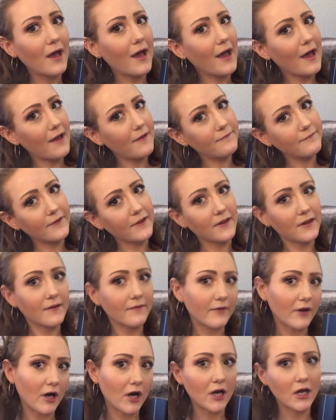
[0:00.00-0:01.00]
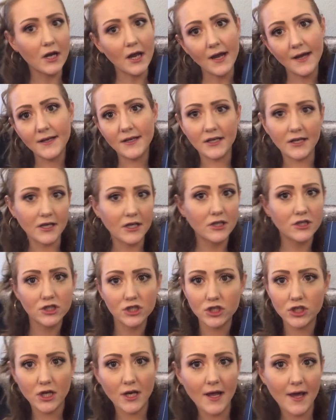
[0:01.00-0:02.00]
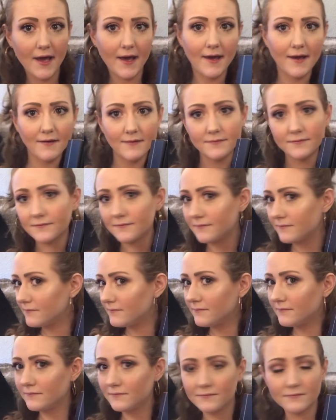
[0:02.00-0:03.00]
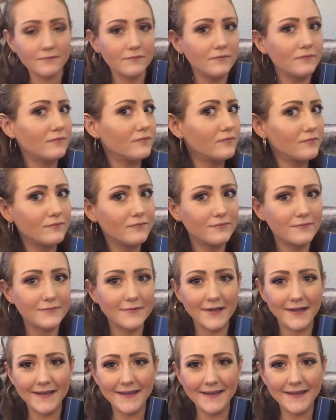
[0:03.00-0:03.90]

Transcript: I'm feeling very 90-ish today.